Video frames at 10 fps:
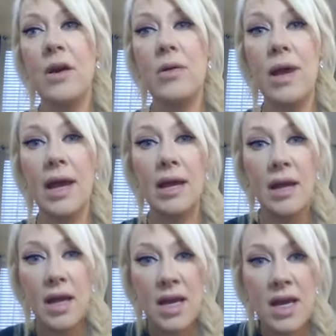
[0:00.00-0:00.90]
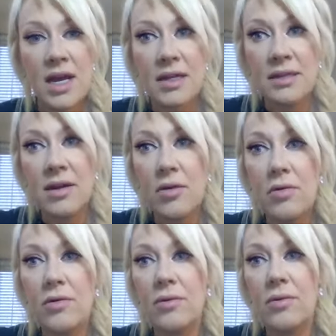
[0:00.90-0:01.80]
Okay.
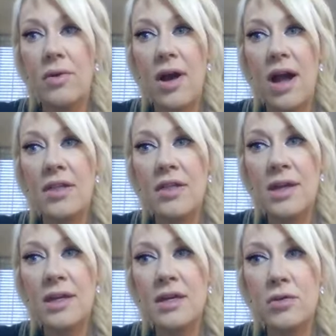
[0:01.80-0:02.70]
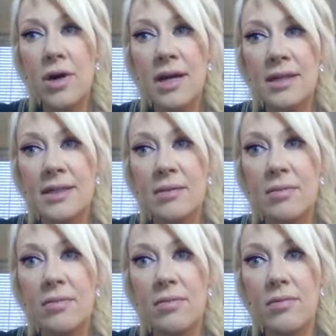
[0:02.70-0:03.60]
So I think you guys
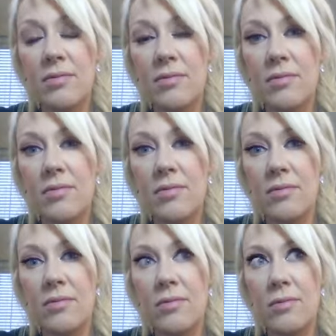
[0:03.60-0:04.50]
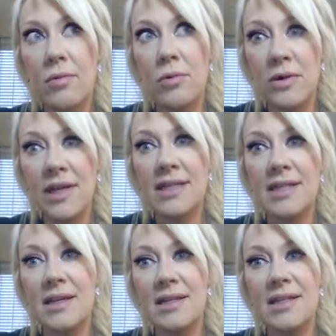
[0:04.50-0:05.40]
will relate
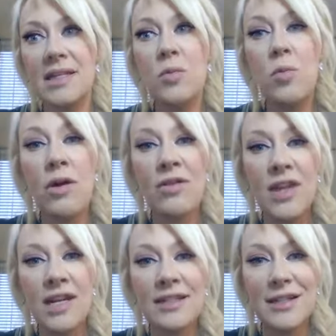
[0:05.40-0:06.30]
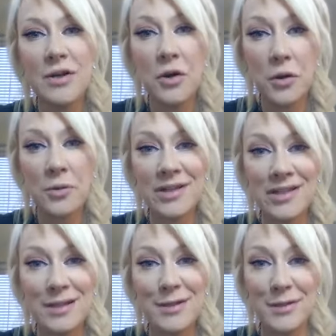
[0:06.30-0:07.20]
to this. It's one thing to know what
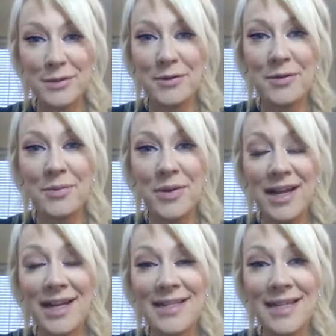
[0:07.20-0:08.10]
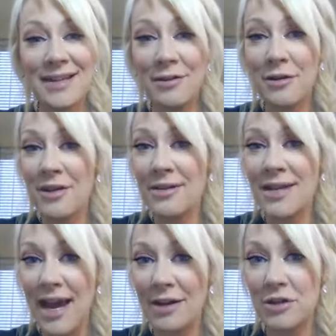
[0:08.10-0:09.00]
to do, but it's another thing
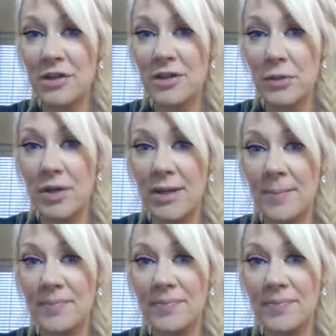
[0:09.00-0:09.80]
to actually do it.